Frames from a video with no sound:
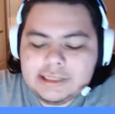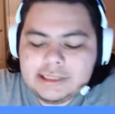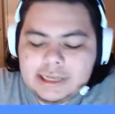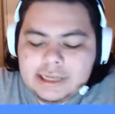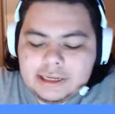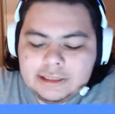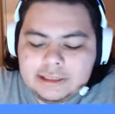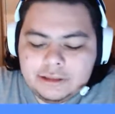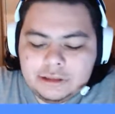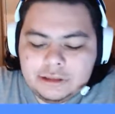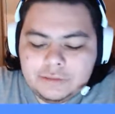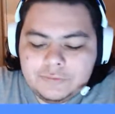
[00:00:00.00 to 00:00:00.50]

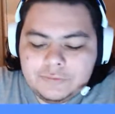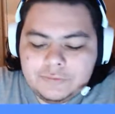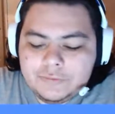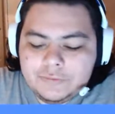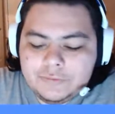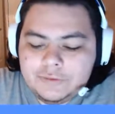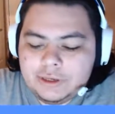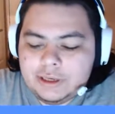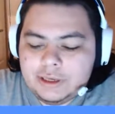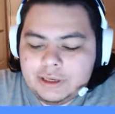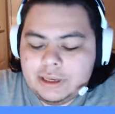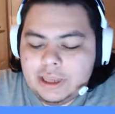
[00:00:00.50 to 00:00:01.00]
House District
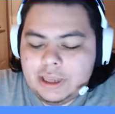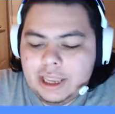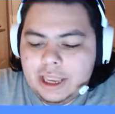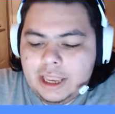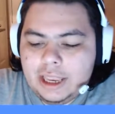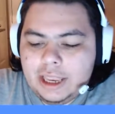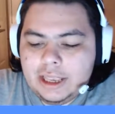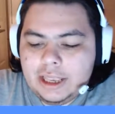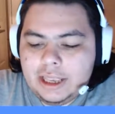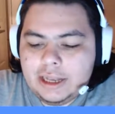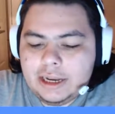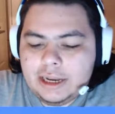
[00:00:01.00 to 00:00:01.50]
50,
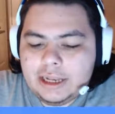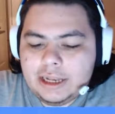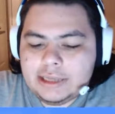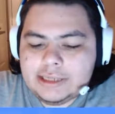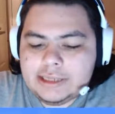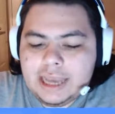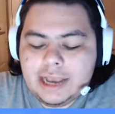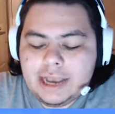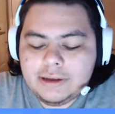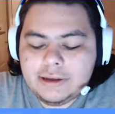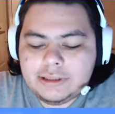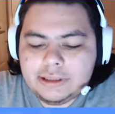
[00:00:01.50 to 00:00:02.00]
and it's
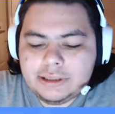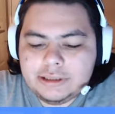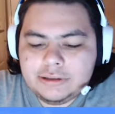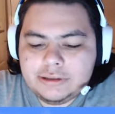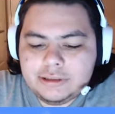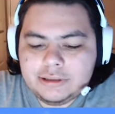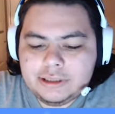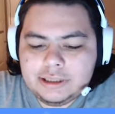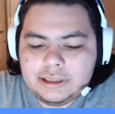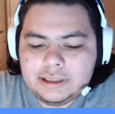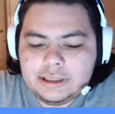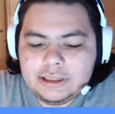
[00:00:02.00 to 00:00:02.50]
a House
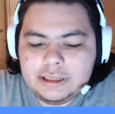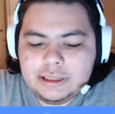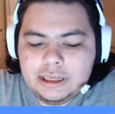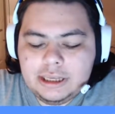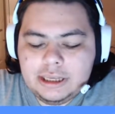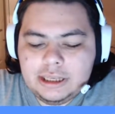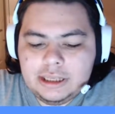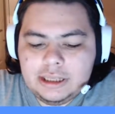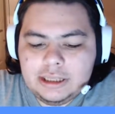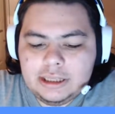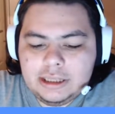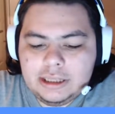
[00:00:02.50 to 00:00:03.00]
district
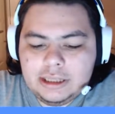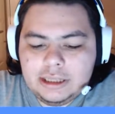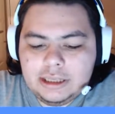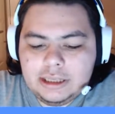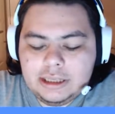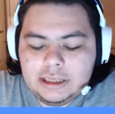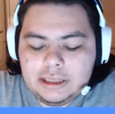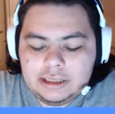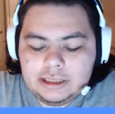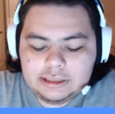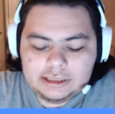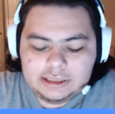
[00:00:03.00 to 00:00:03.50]
and
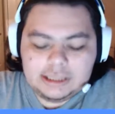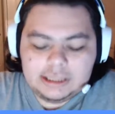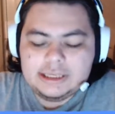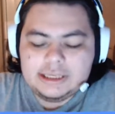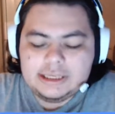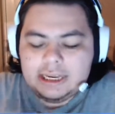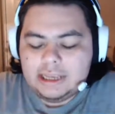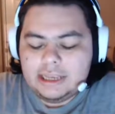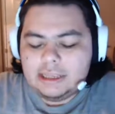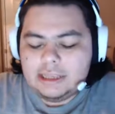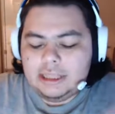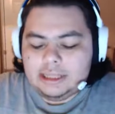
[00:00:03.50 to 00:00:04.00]
it's in the
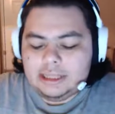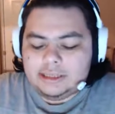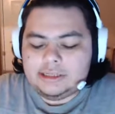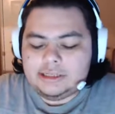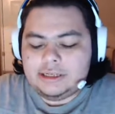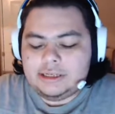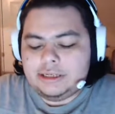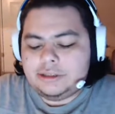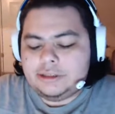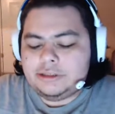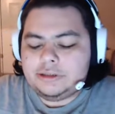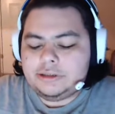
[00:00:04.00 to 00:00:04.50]
state
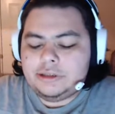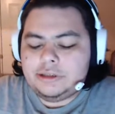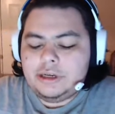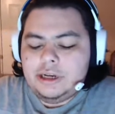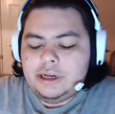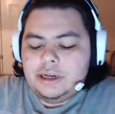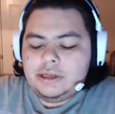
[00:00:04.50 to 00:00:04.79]
legislature.